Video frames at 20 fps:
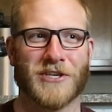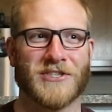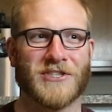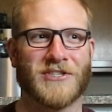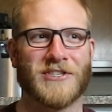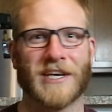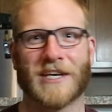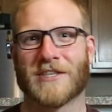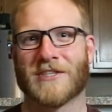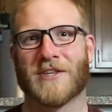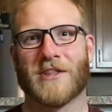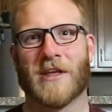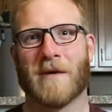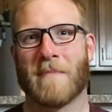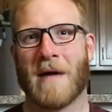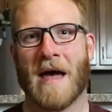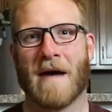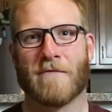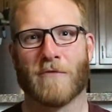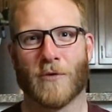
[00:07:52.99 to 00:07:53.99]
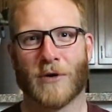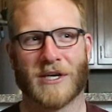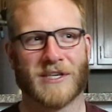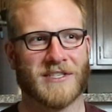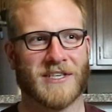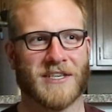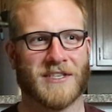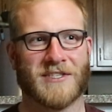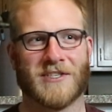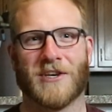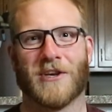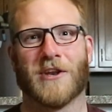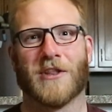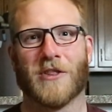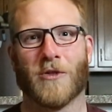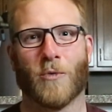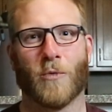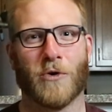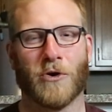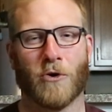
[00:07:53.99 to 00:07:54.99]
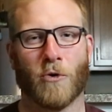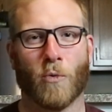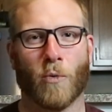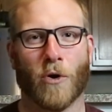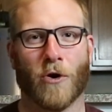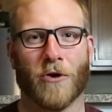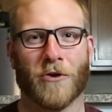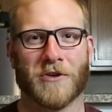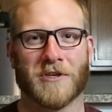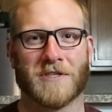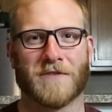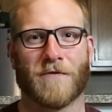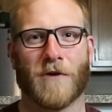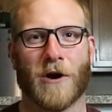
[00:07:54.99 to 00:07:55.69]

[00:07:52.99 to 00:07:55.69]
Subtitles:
Six of them ever existed in the real world as